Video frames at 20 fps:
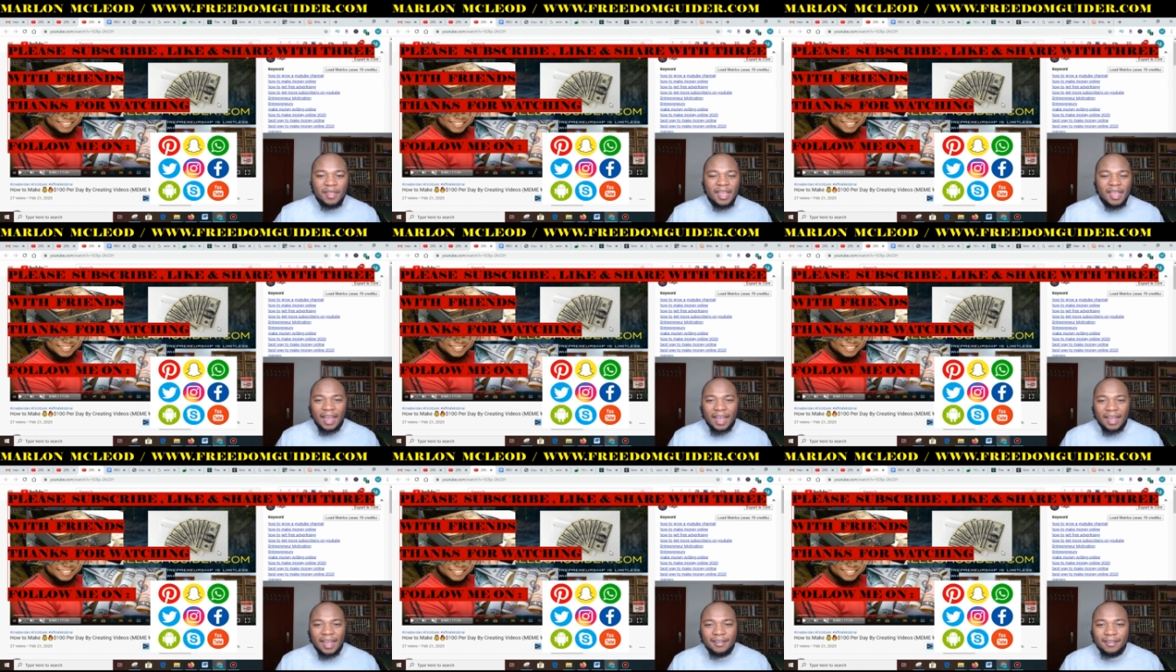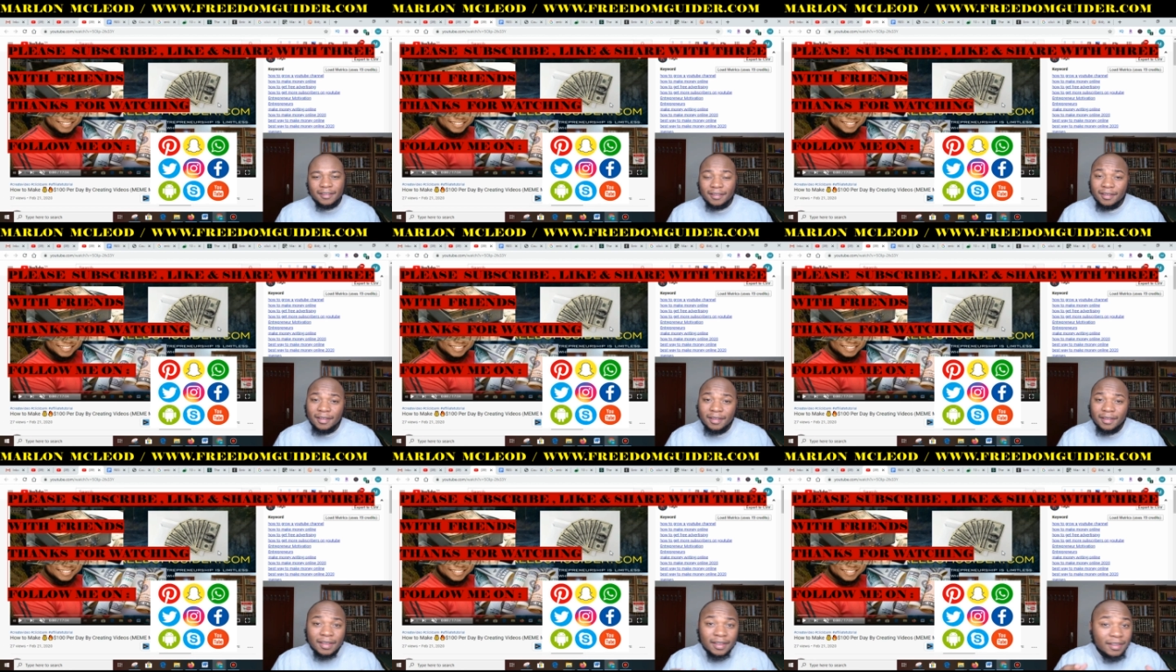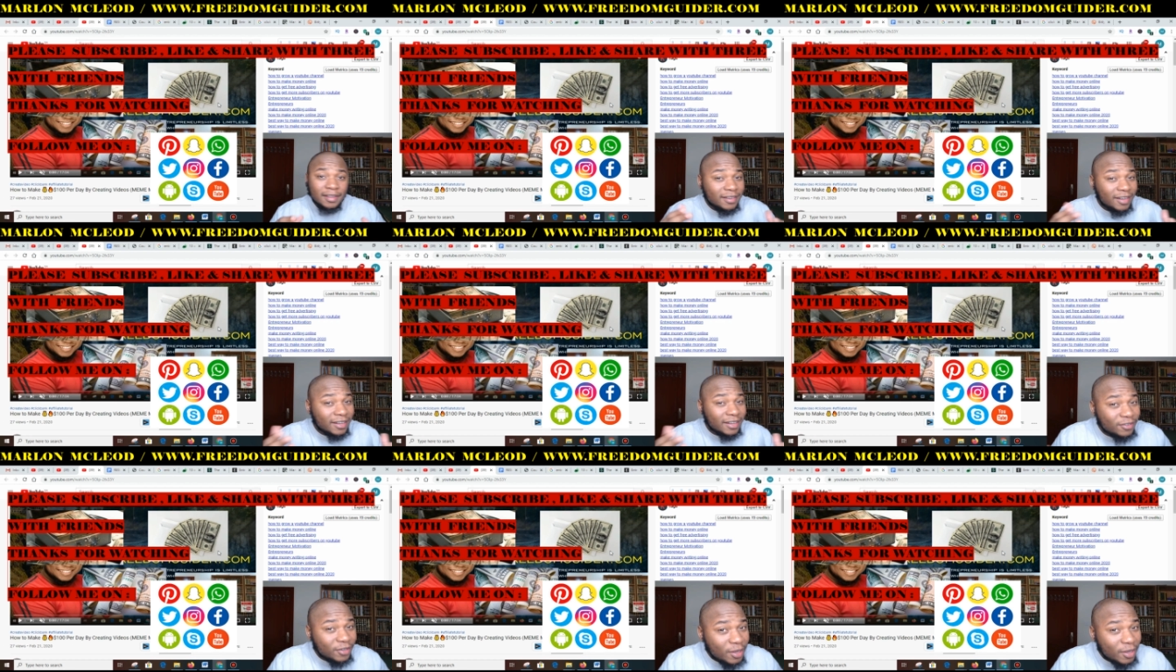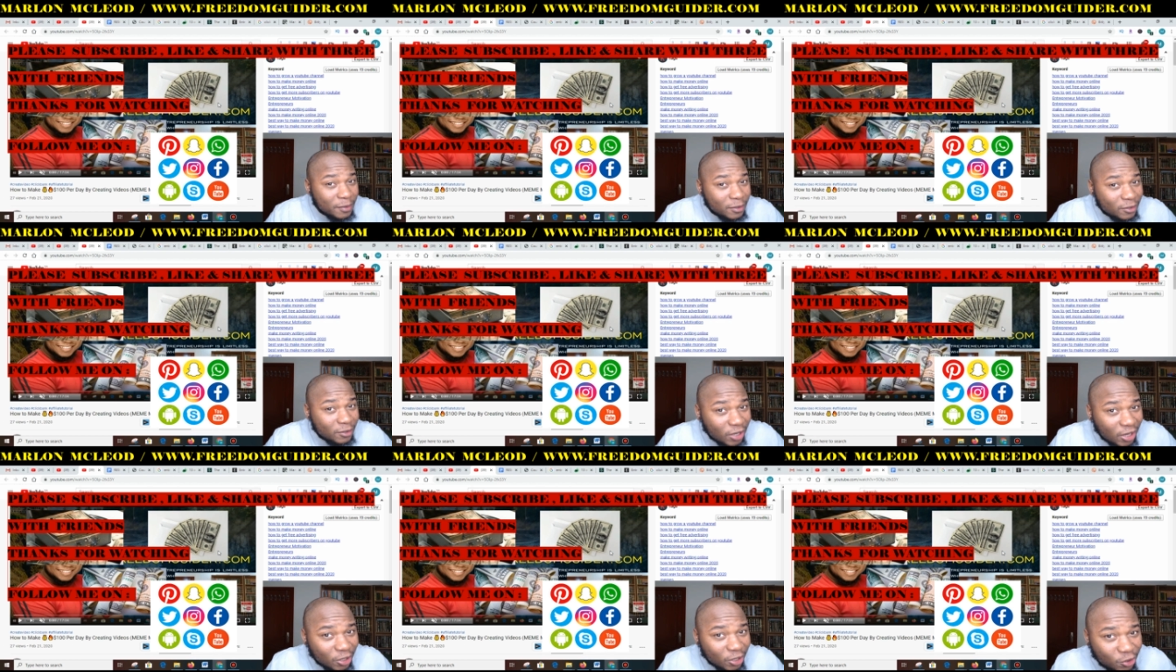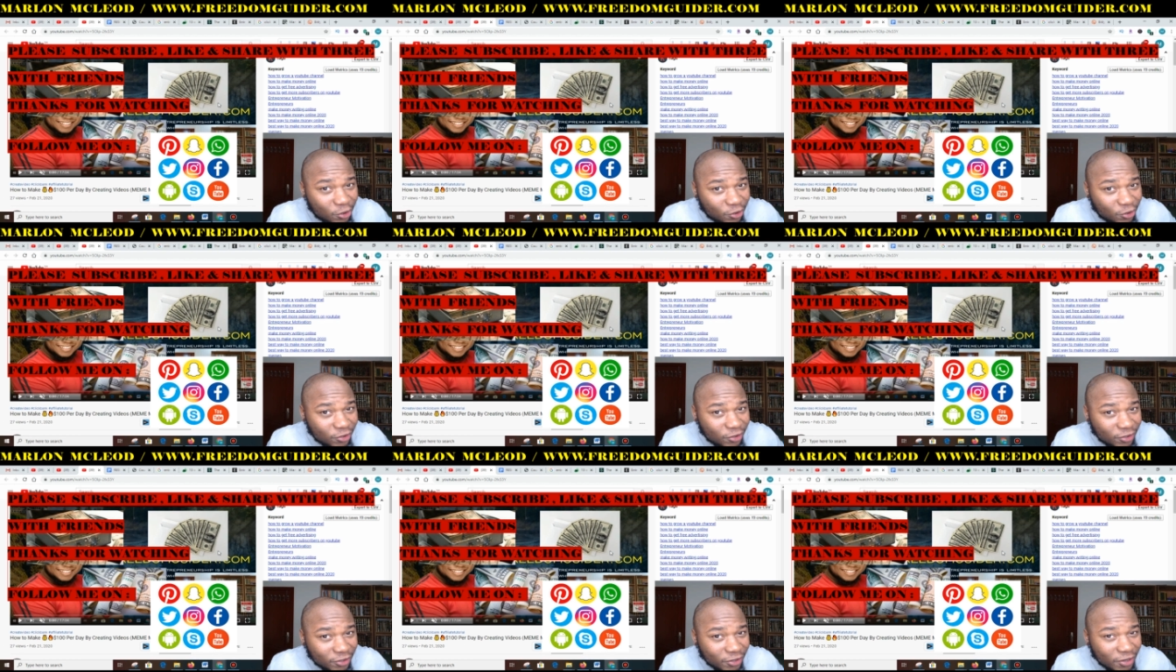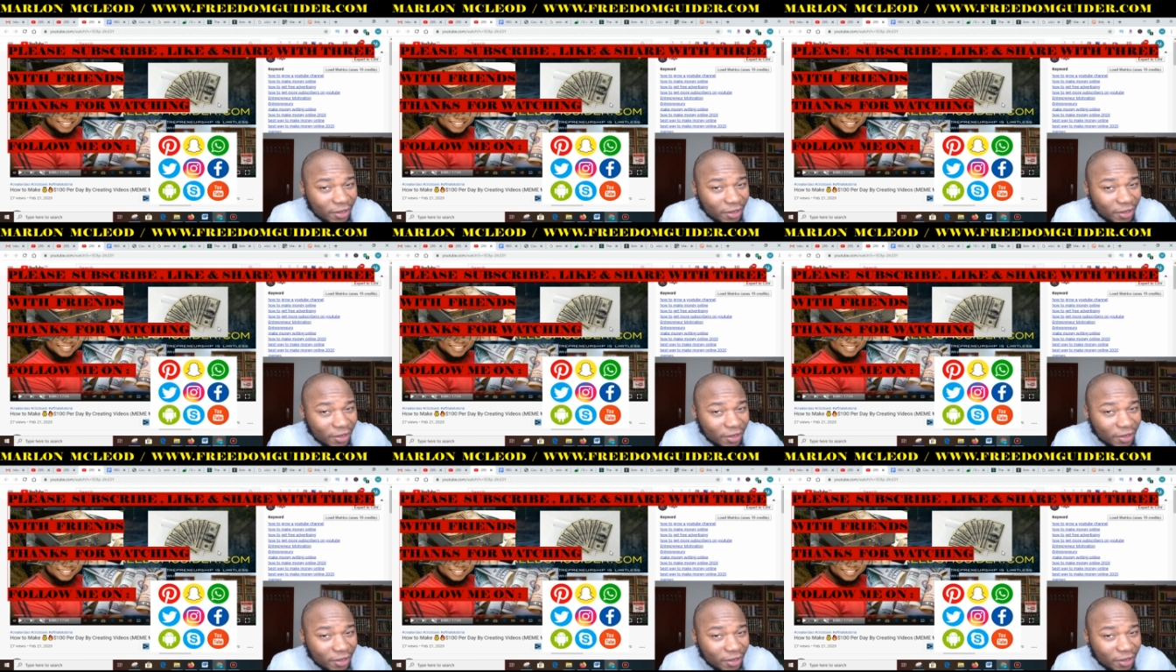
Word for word: And let's keep in touch.